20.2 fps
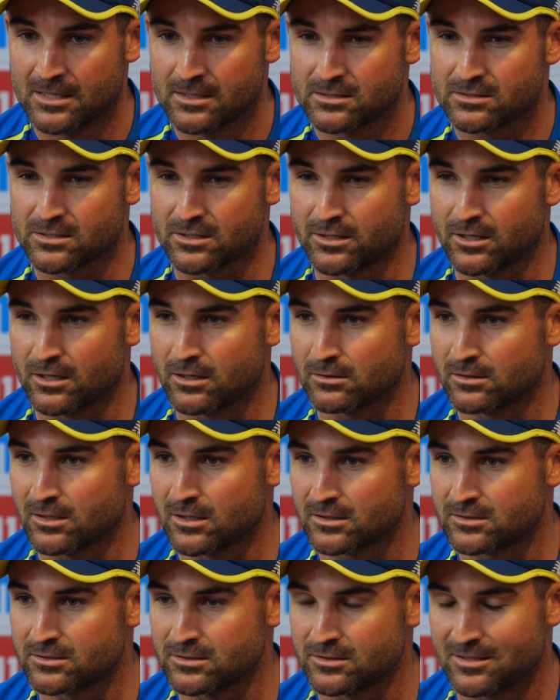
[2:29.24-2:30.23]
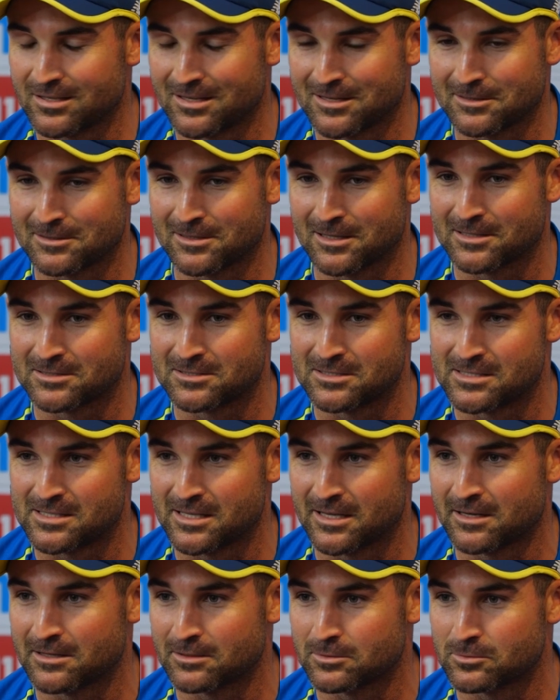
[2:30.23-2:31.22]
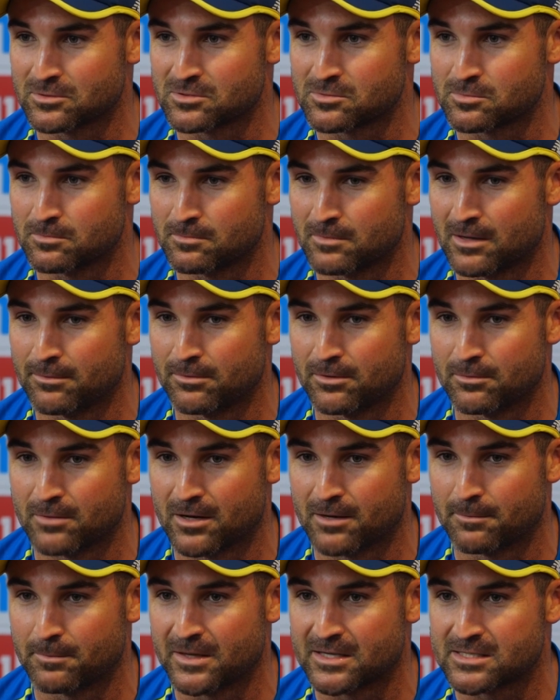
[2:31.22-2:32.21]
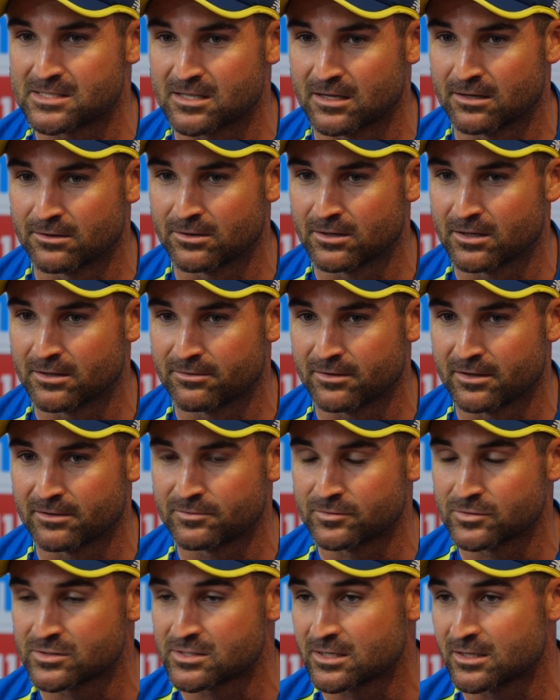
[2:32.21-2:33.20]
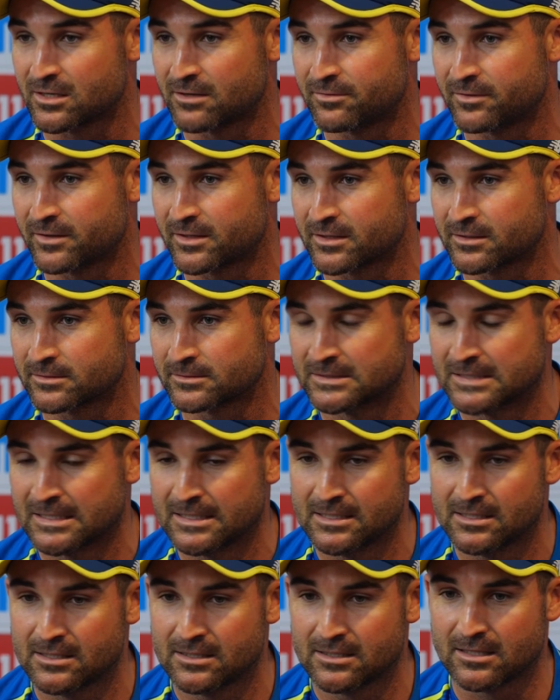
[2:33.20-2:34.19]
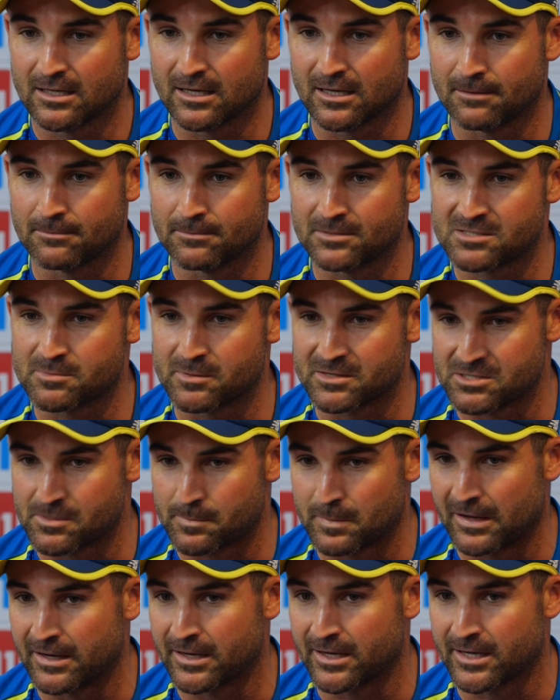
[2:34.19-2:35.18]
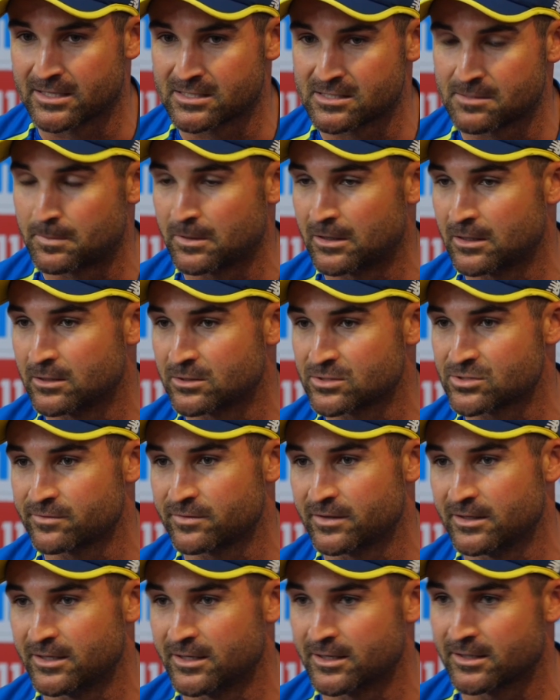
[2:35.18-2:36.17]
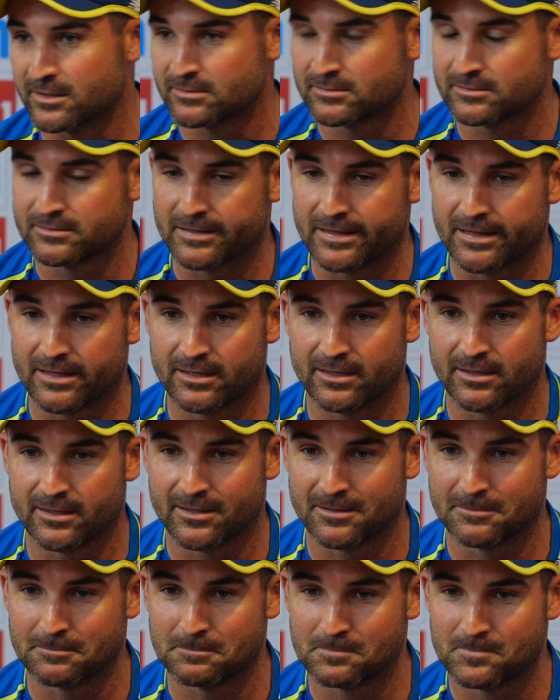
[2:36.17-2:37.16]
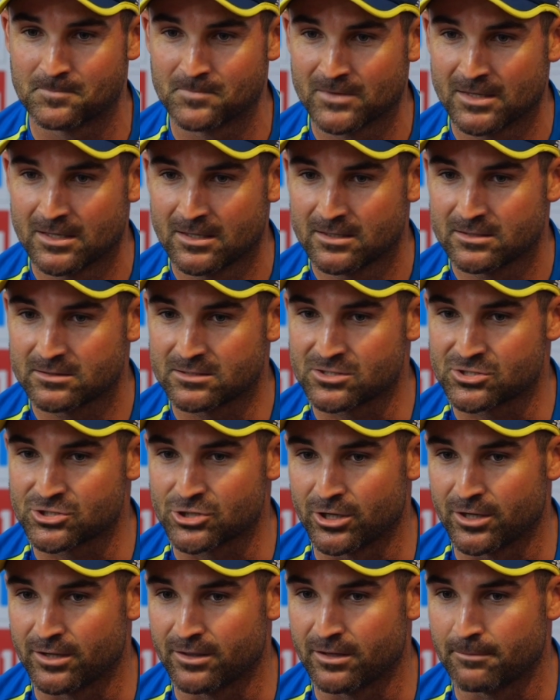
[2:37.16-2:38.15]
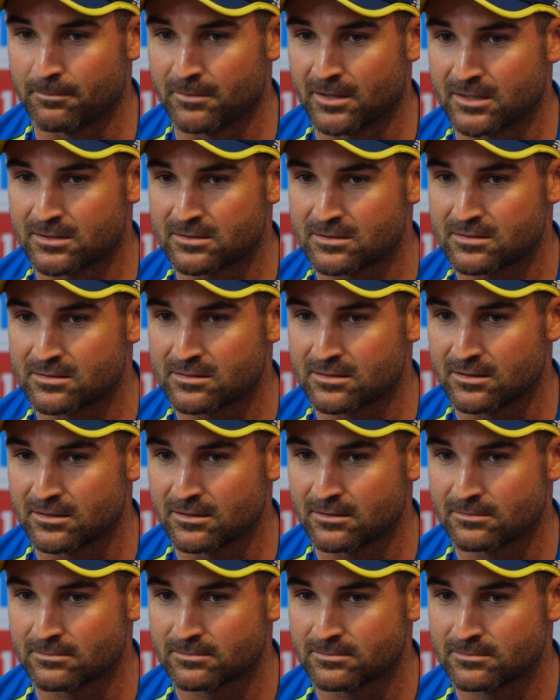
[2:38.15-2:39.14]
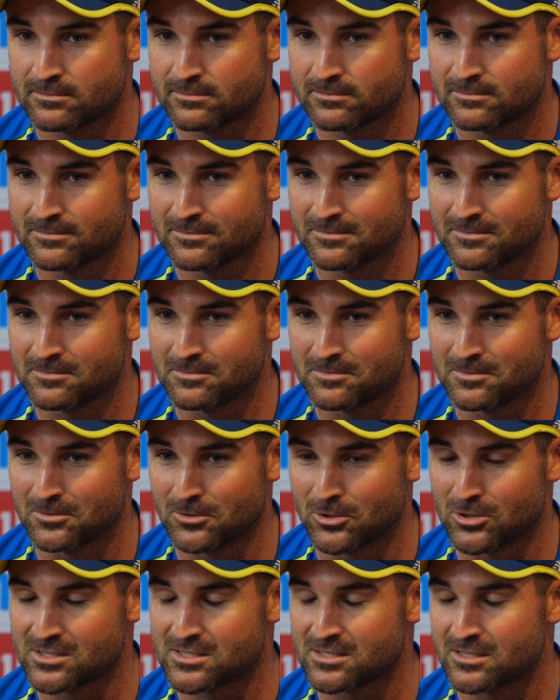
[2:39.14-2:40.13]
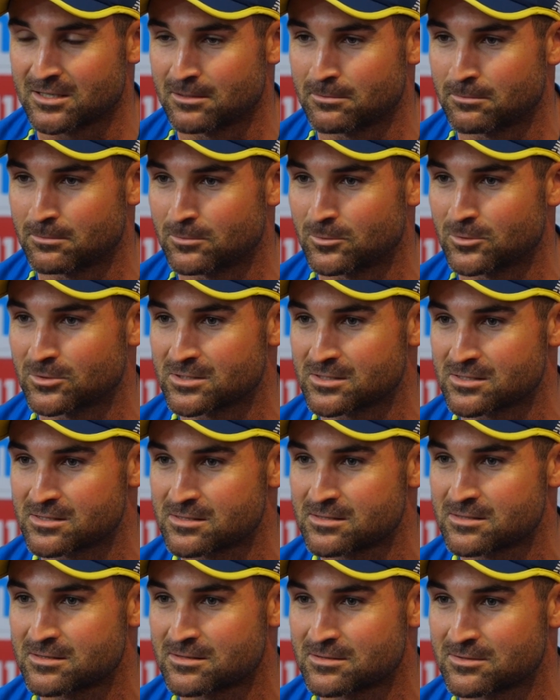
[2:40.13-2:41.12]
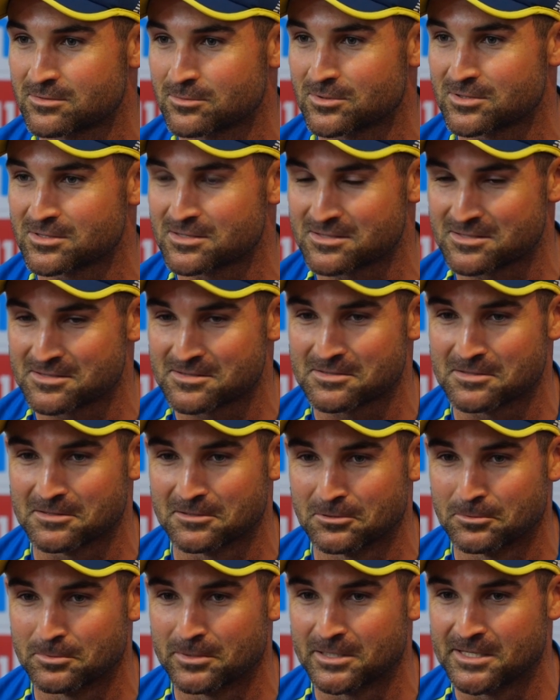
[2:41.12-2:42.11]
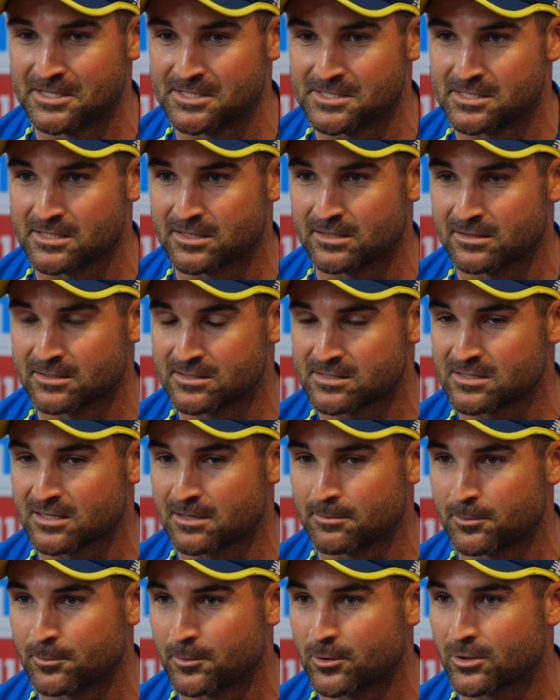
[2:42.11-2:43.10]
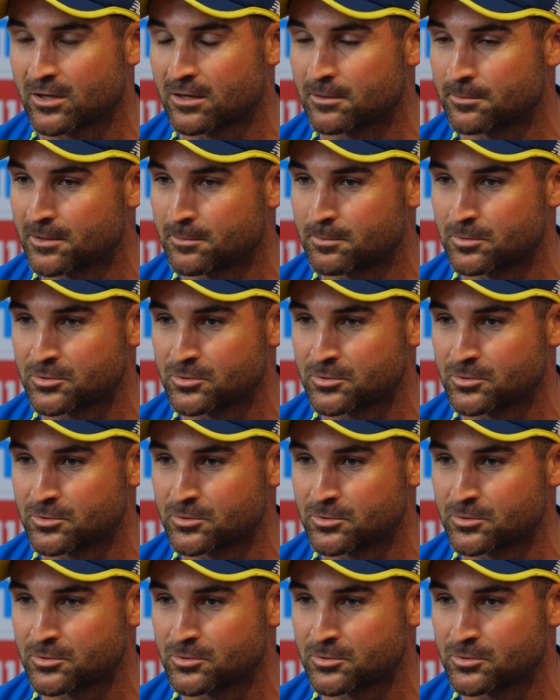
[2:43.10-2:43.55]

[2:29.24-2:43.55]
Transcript: So yeah, I'd like to think it was maybe my best 100 I've had for South Africa, especially playing against the powerhouse of India, and just showing them that last time was a little bit easier, and this time I'm not going to be a